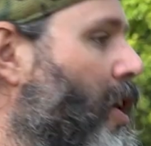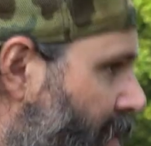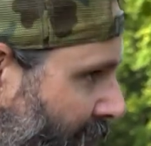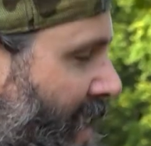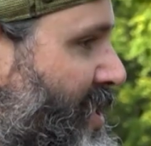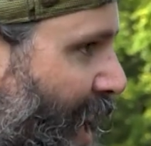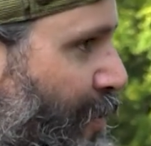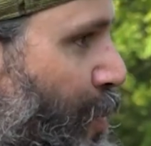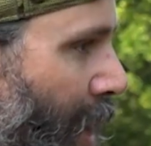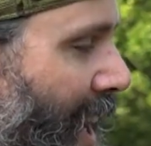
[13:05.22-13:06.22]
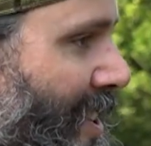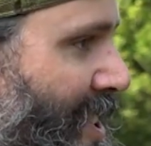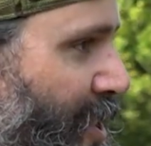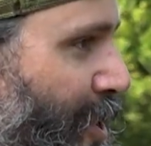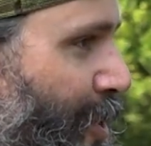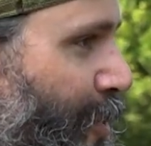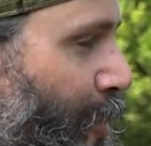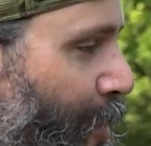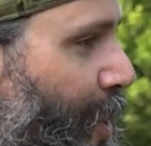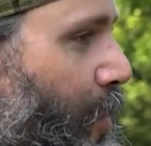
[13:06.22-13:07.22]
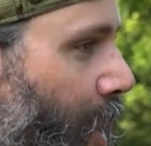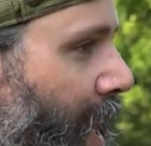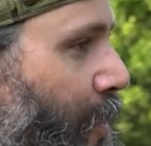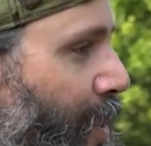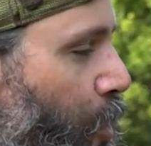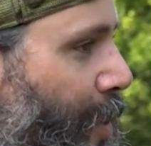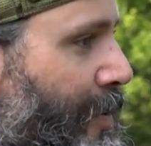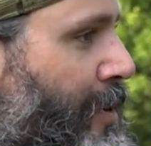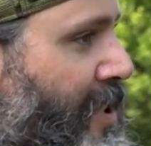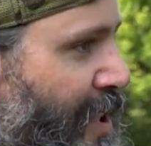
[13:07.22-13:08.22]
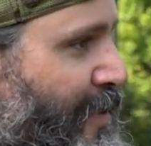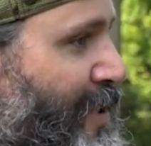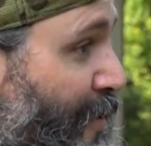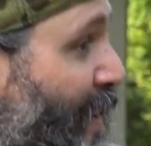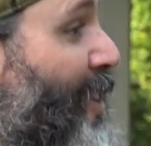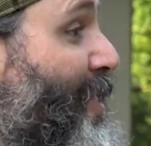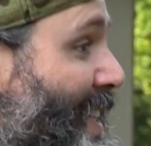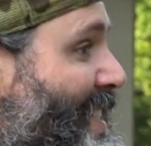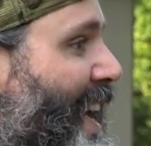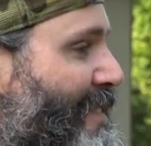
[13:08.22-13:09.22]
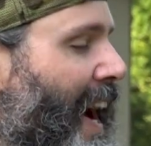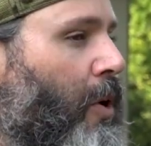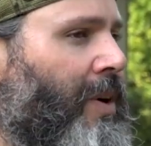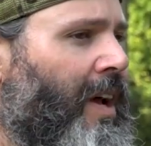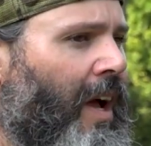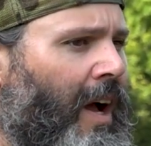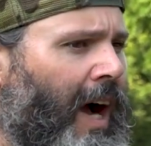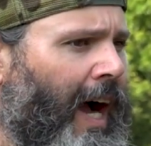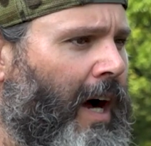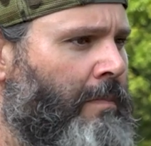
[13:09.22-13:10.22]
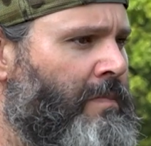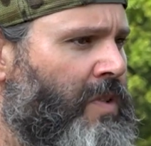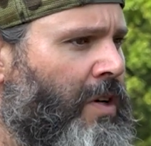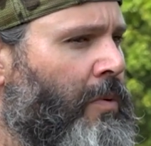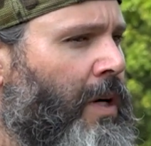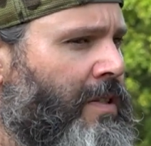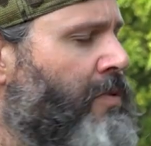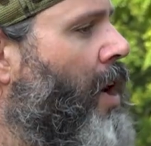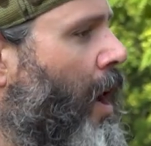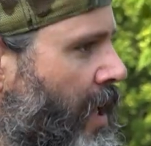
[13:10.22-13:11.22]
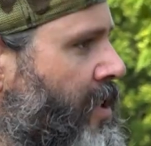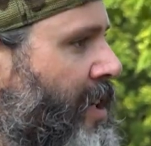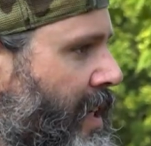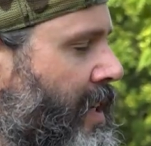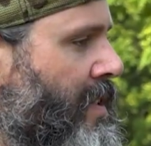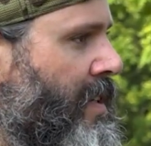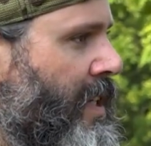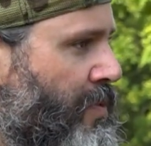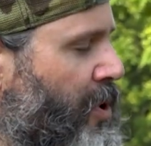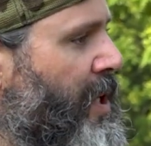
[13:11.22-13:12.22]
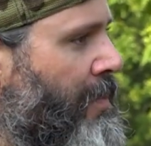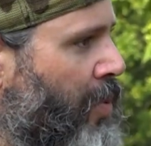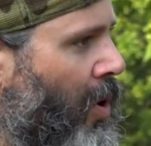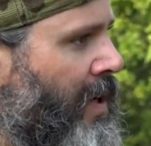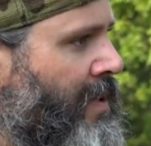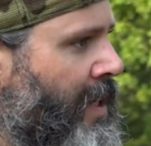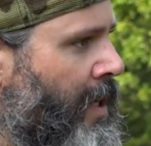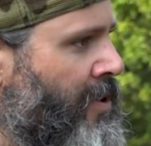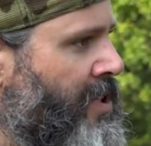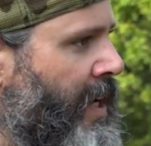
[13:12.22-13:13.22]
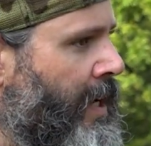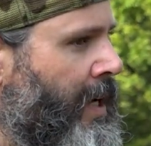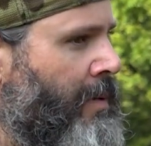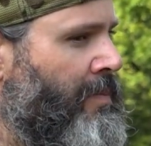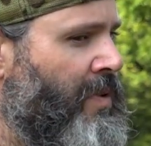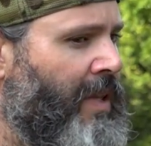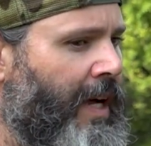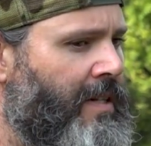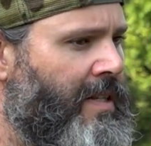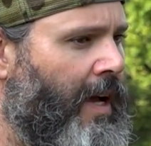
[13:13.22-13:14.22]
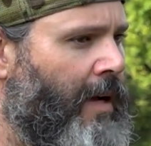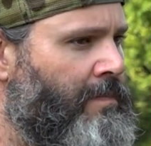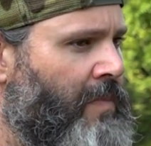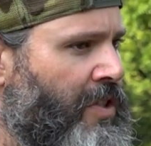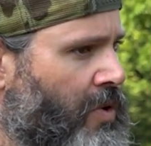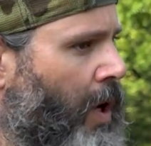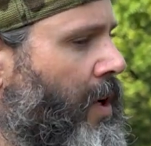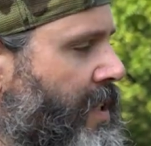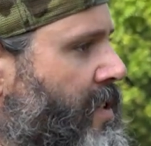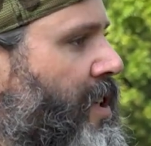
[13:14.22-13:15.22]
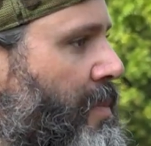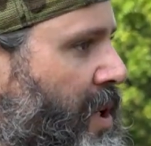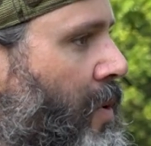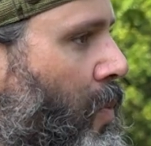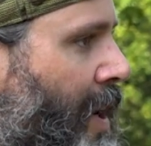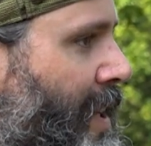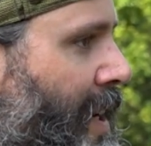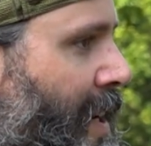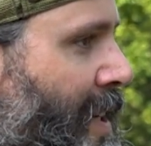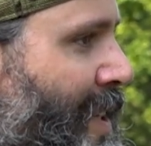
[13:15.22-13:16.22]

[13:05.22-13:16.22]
all of that stuff prior to really working with Urban Roots to figure this stuff out. So knowledge is really important in understanding that the soil is going to be one of the,